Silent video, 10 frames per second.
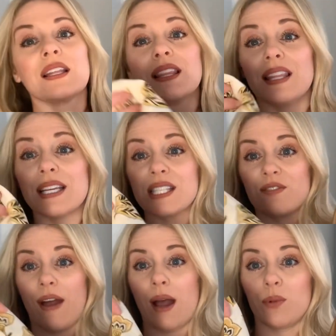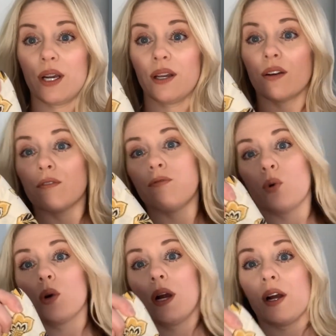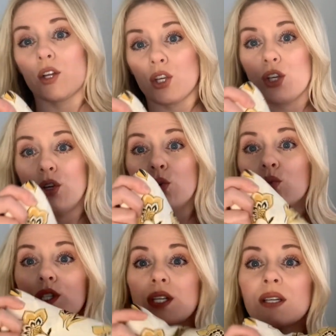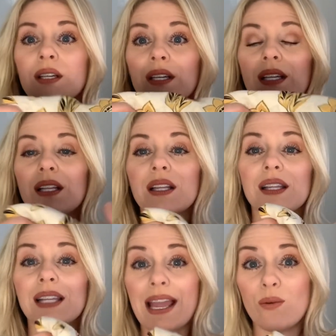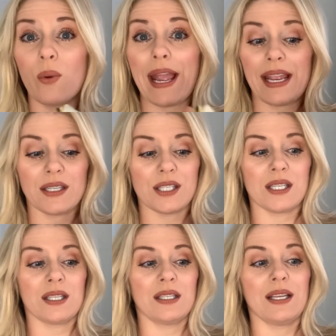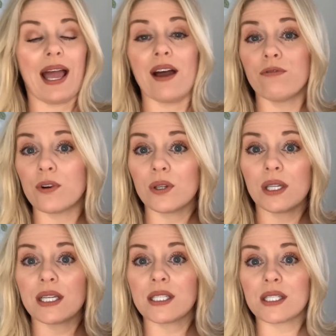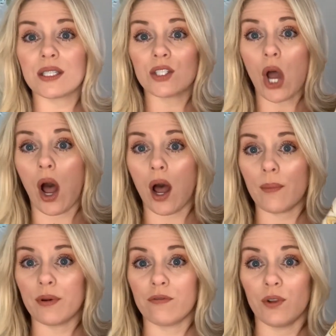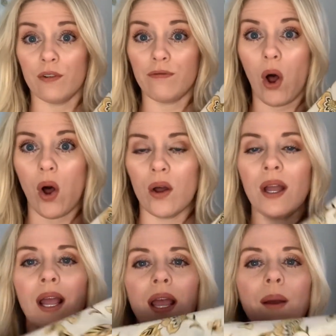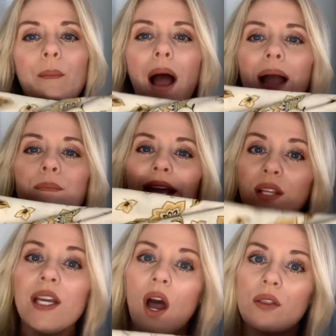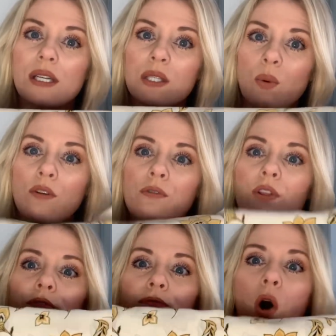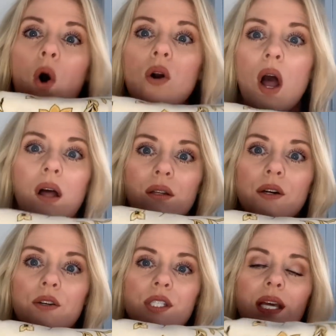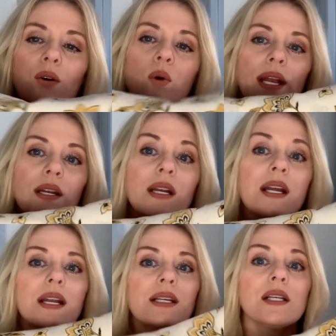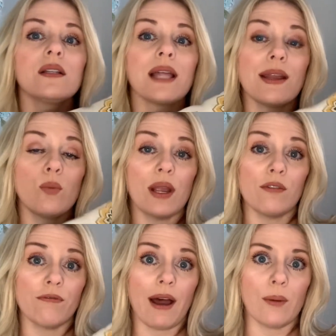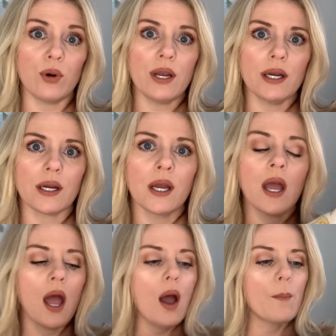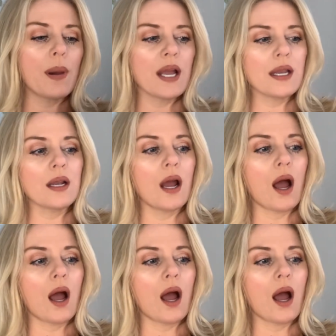this fabric for a cute, lightweight, effortless top for the fall. I mainly got this one for the fall colors. Granted, it is a lightweight fabric, but